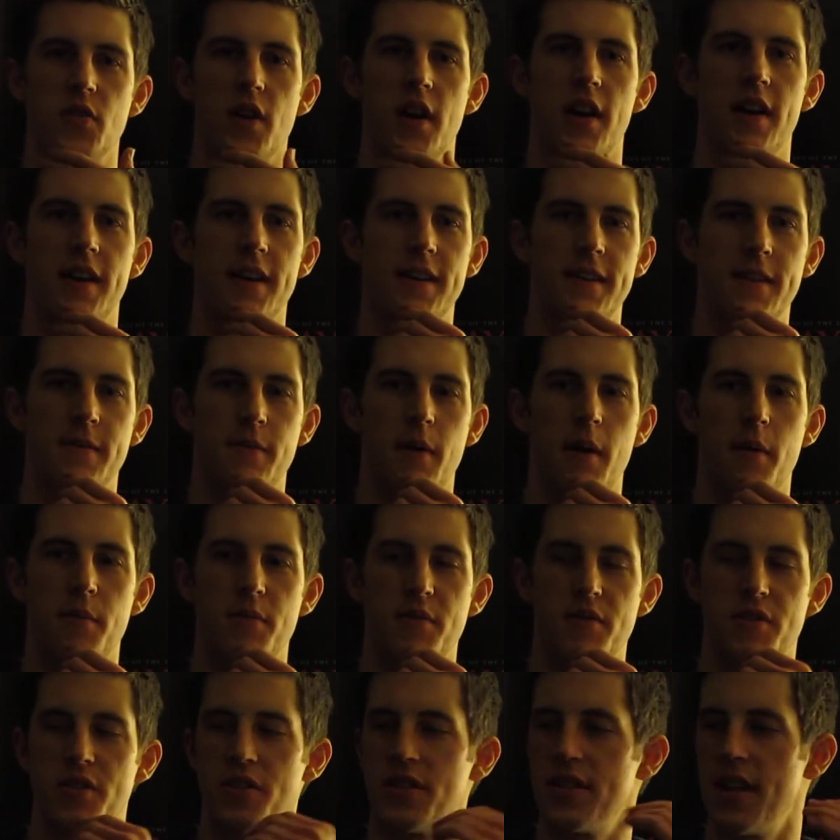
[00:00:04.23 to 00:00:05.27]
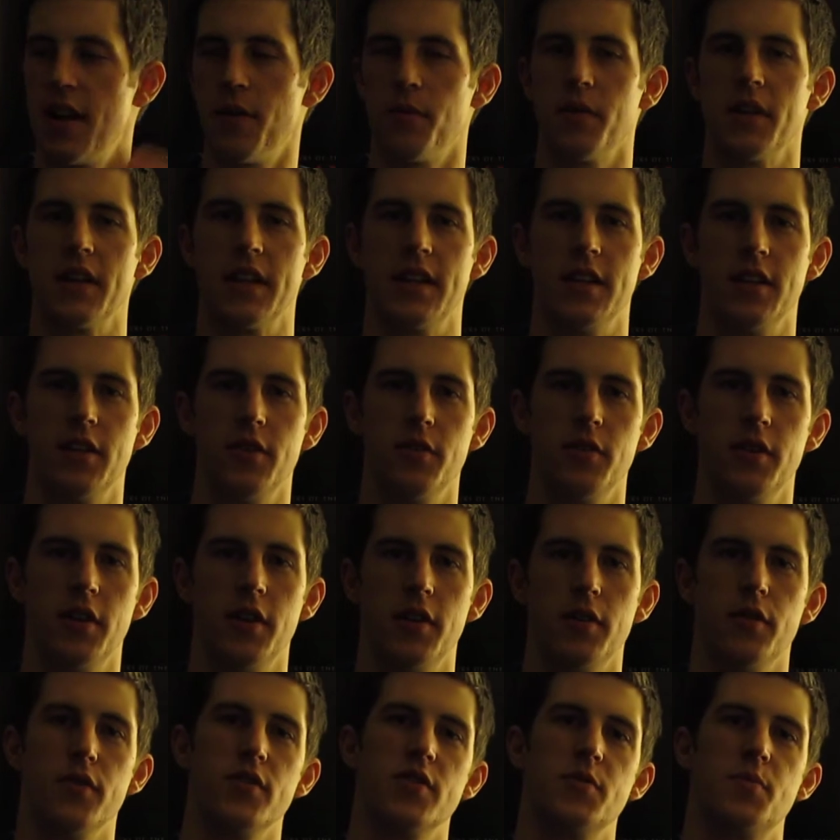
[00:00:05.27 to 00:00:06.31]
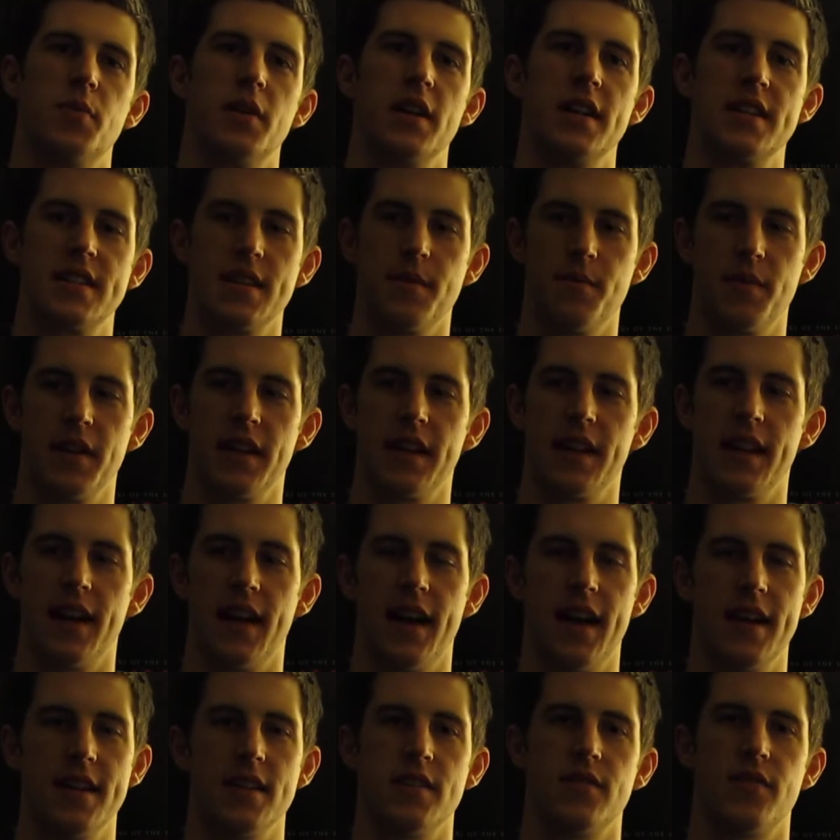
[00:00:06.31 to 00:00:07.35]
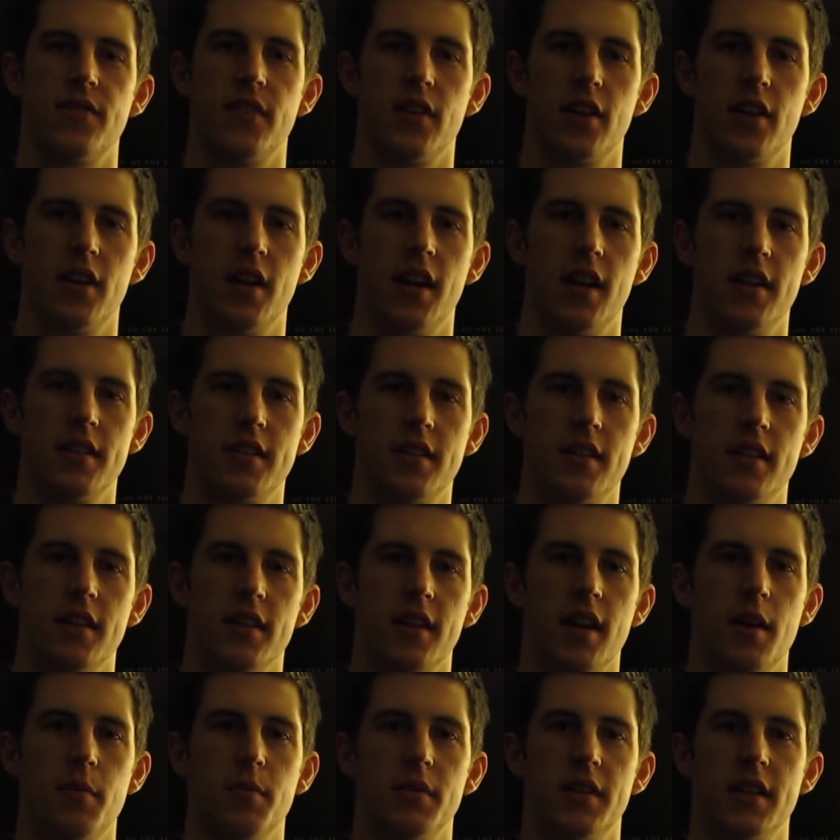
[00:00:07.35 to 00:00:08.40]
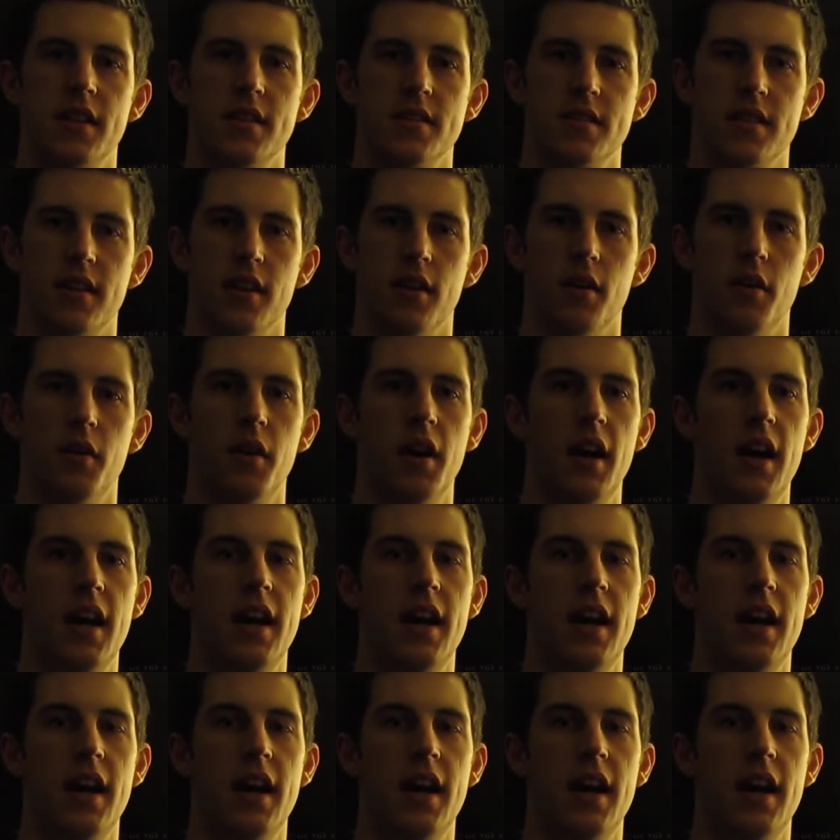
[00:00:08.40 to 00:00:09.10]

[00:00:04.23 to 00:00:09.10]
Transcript: Um, I'm just not really new news, but it's something that I just figured out the, a couple days ago.